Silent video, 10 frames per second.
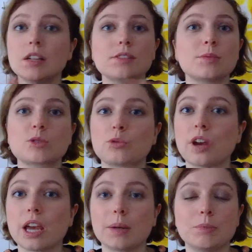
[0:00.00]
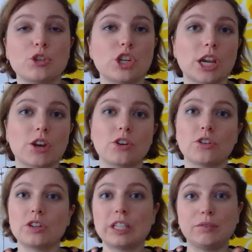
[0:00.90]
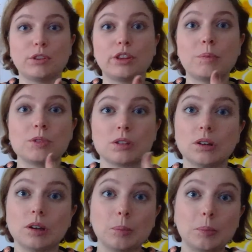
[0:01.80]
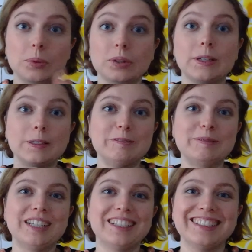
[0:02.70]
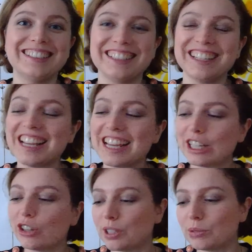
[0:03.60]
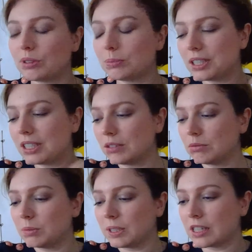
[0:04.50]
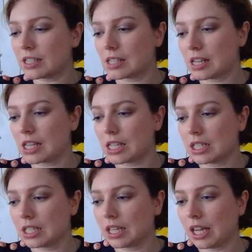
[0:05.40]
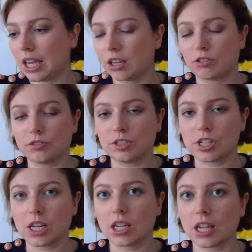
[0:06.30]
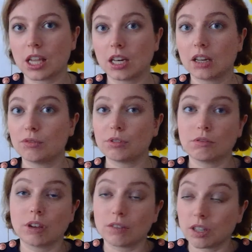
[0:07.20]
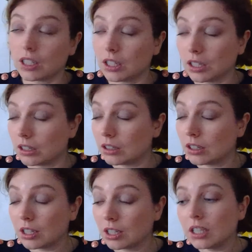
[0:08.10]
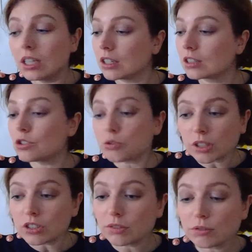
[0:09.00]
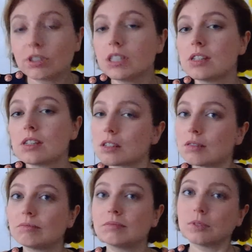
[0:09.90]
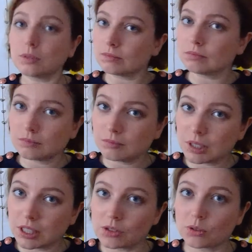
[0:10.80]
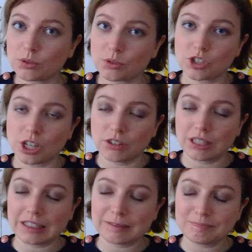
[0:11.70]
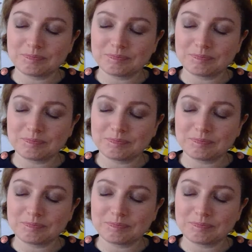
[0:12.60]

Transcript: subscribe, share, leave a thumbs up. No, it will be nice and encouraging. And if you have any constructive criticism, please also share it.